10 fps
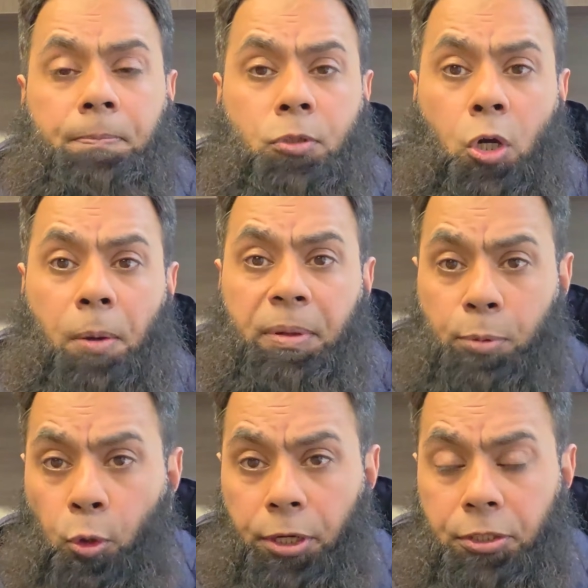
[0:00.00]
top
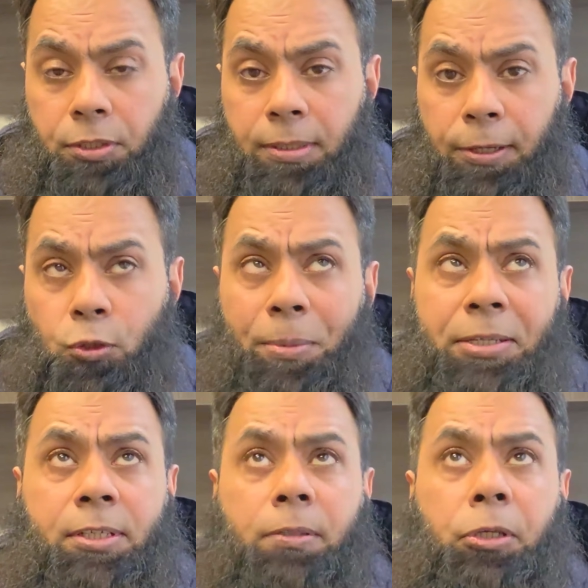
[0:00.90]
employers. So
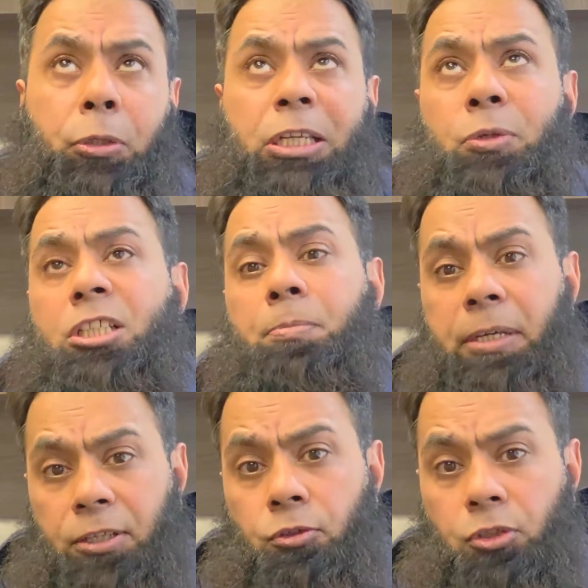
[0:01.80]
basically, you need to
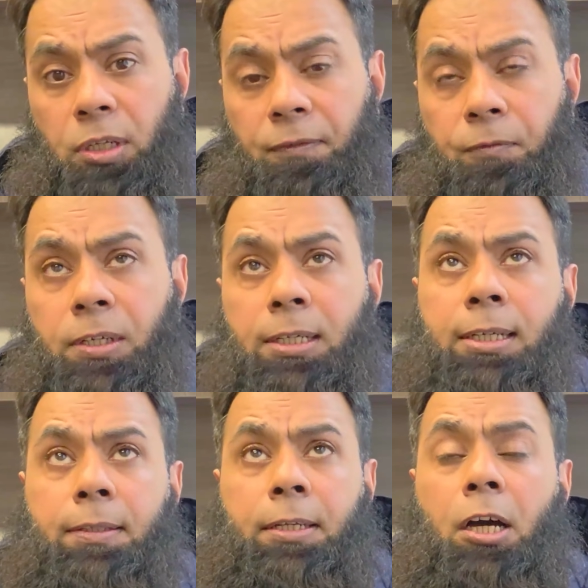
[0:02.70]
explain yourself
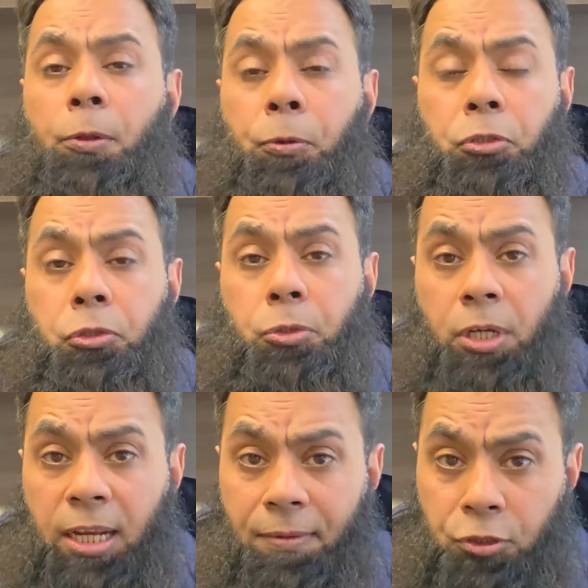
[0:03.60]
that although you do
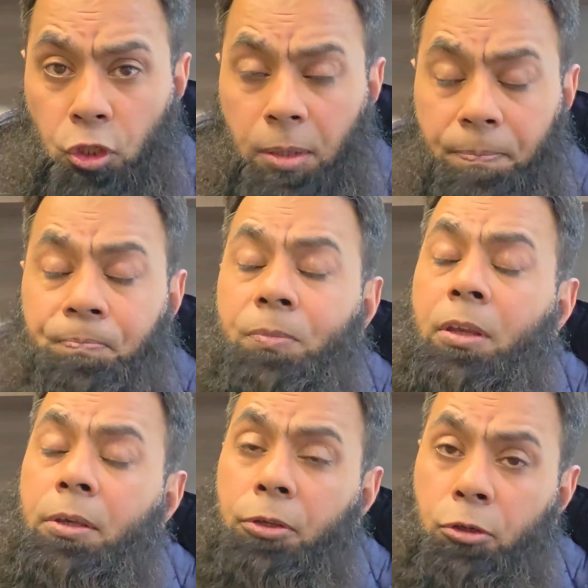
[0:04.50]
not have a job,
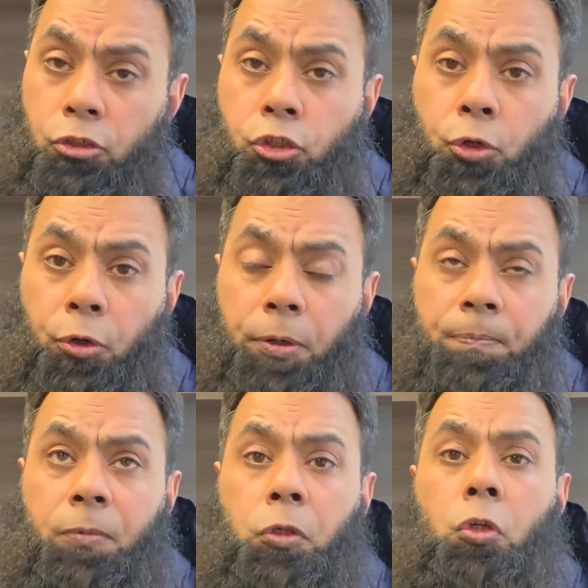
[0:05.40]
you're sure
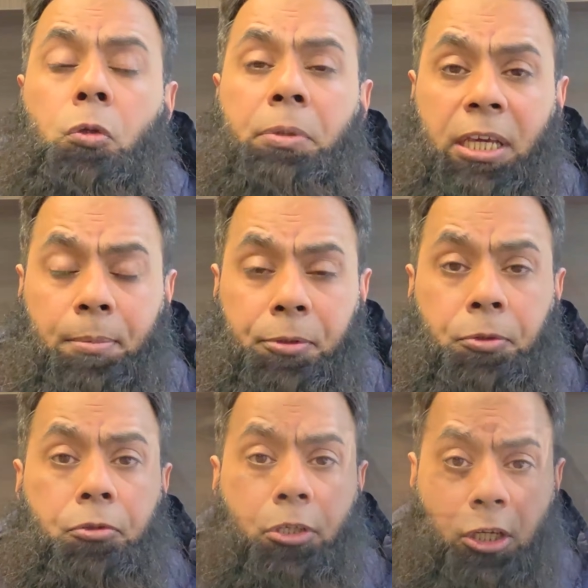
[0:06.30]
you'll be able
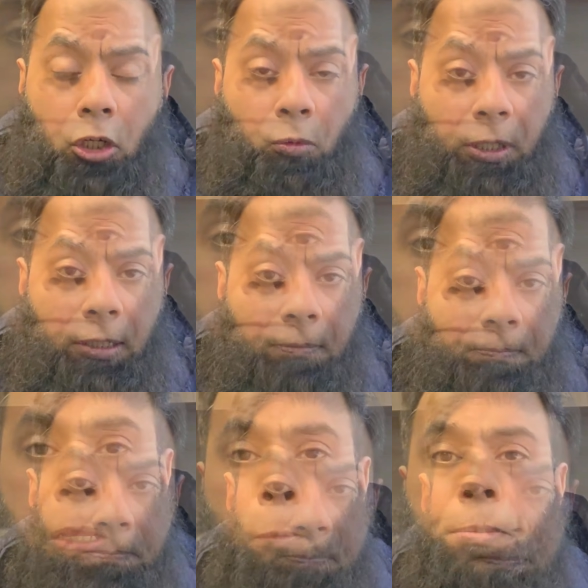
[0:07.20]
to secure one.
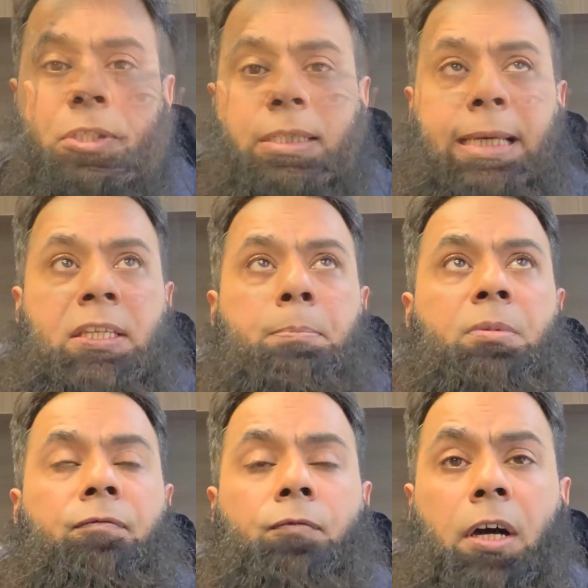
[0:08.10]
Now, mistake
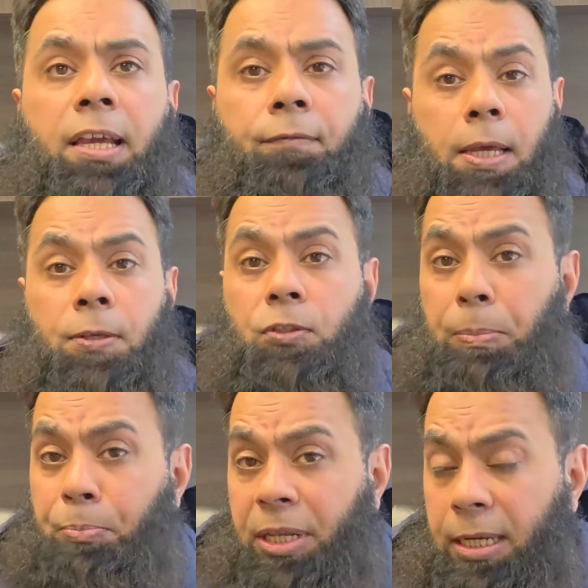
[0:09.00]
number five,
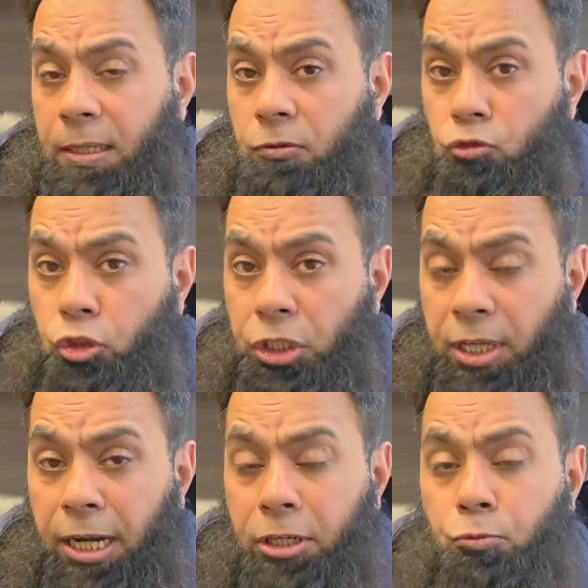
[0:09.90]
submitting
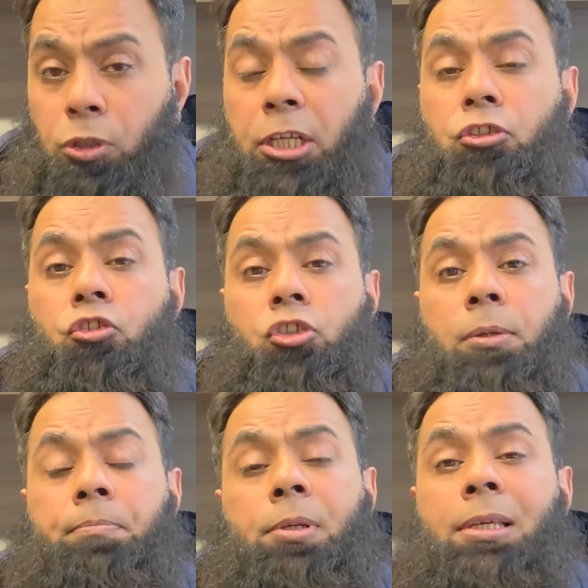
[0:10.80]
generic
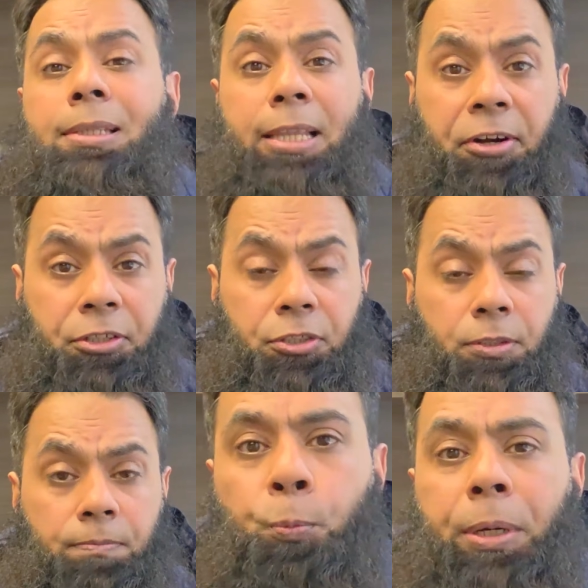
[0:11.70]
relationship
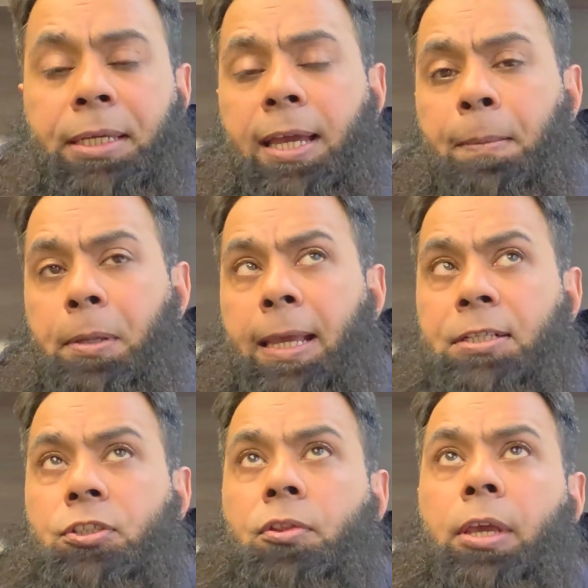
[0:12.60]
letters. Many
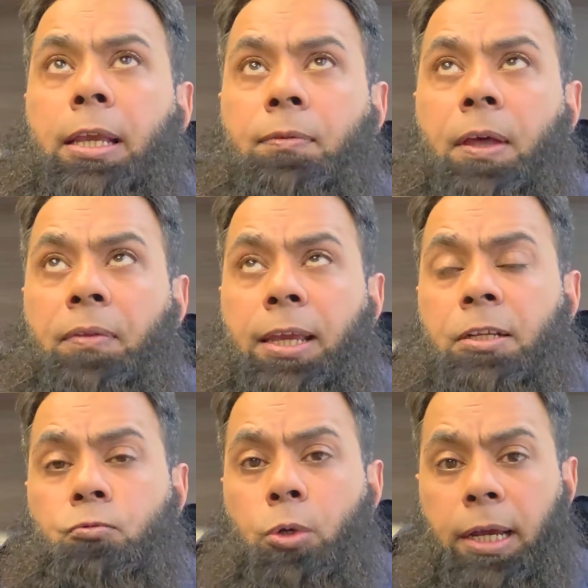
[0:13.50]
applicants think that they
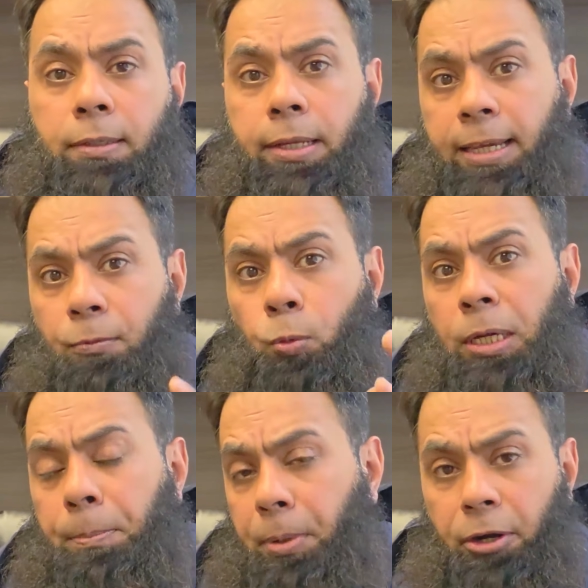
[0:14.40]
can write like a
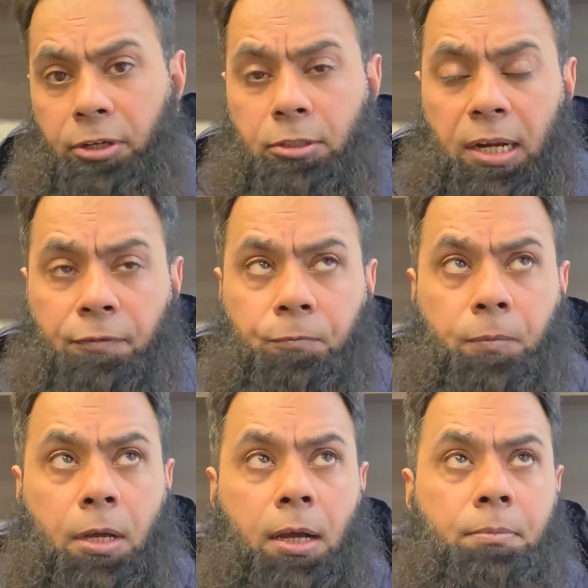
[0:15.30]
one paragraph
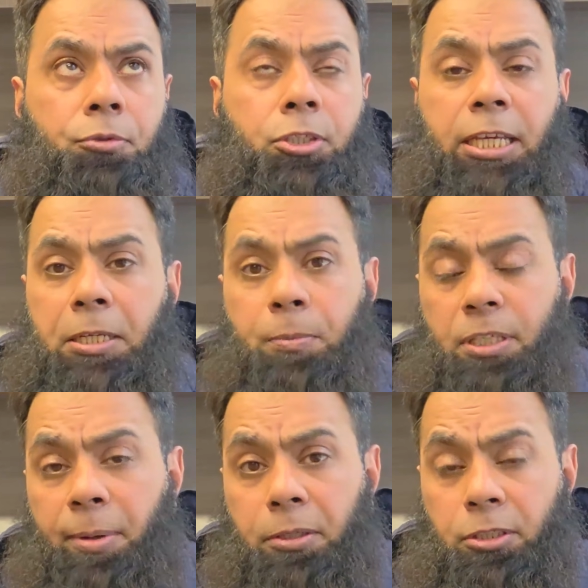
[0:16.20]

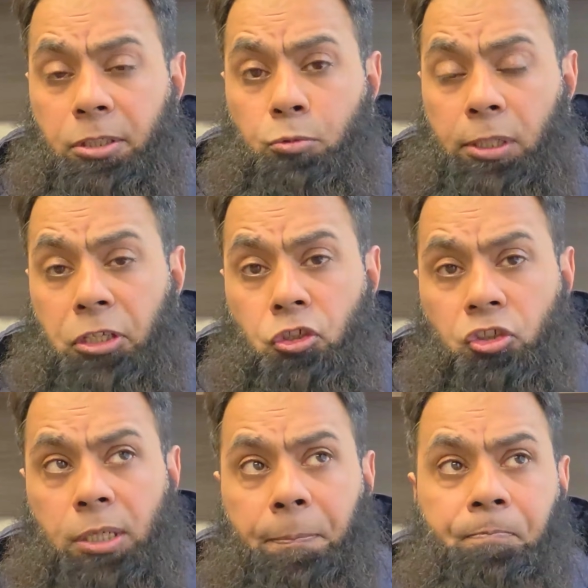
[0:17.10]
statement about their
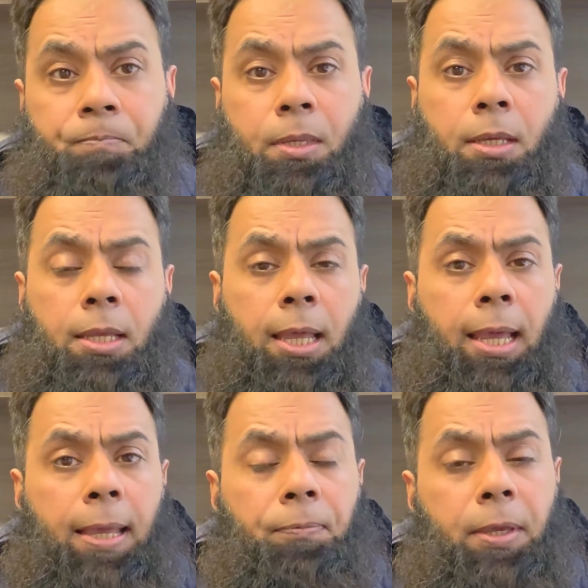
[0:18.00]
relationship
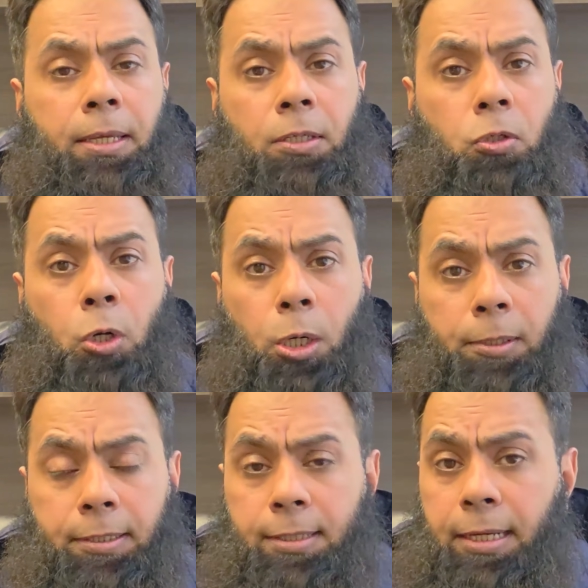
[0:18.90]
and they can
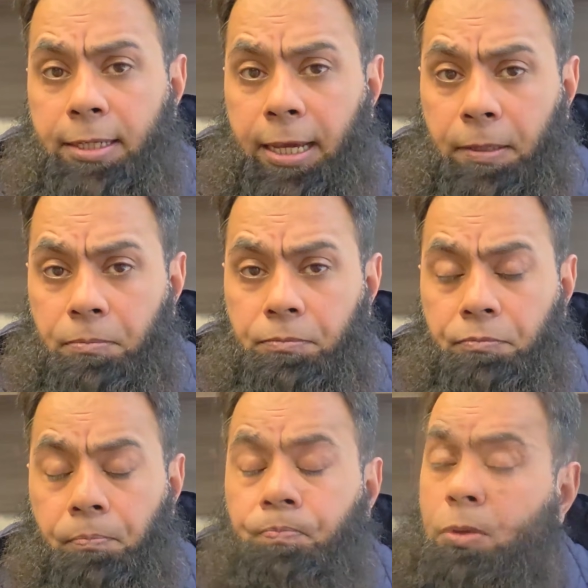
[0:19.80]
call it a day.
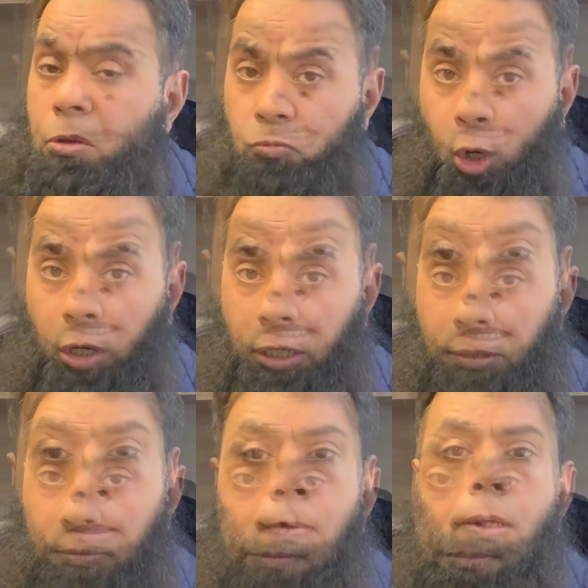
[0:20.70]
Wrong.
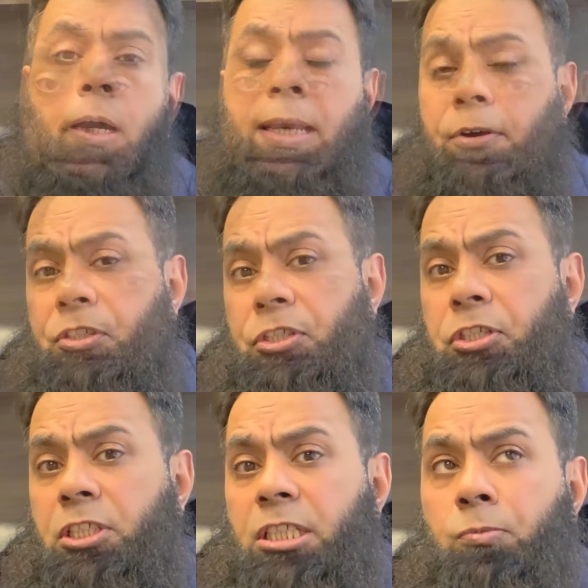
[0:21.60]

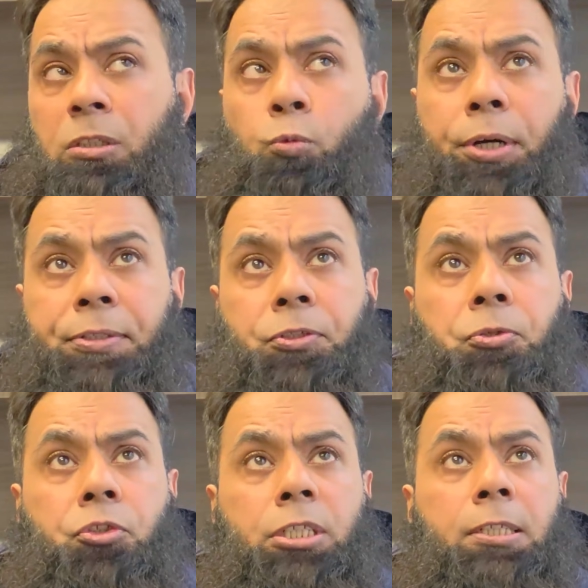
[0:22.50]
IRCC will want
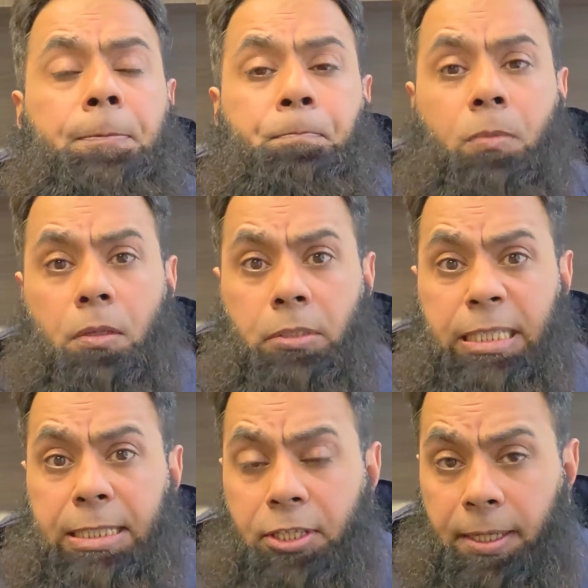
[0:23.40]
to see
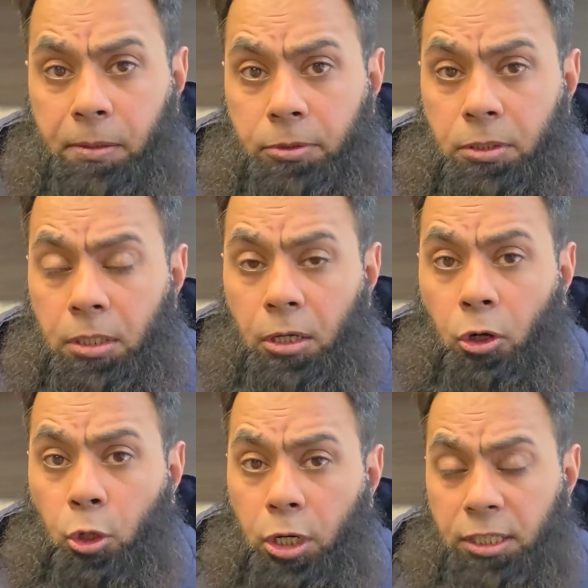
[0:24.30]
detailed,
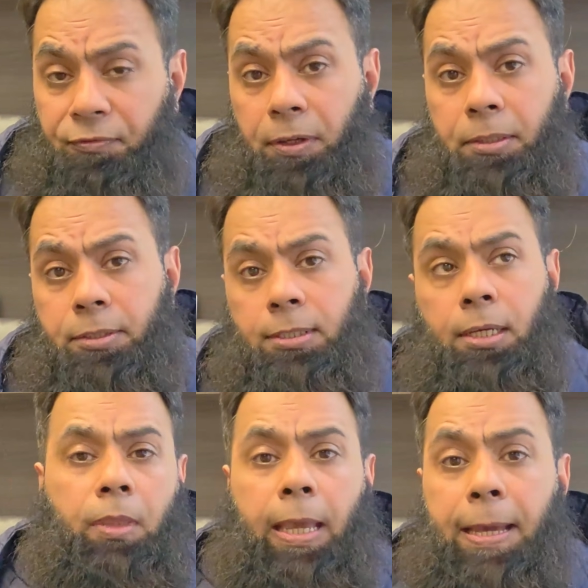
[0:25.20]
heartfelt,
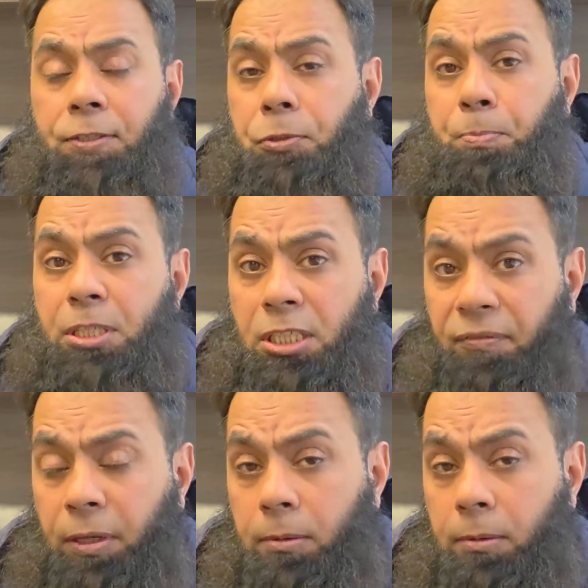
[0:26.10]
and specific